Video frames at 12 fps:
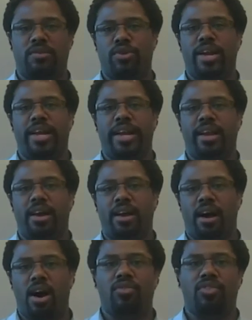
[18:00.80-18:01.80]
and really
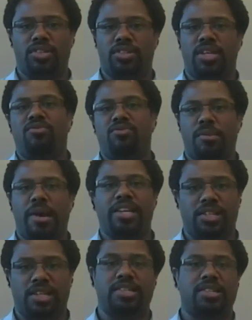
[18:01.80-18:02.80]
harvest
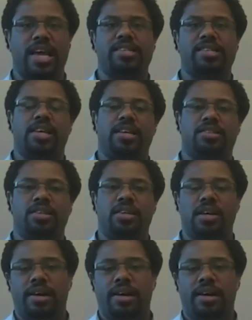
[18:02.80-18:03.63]
information as an asset.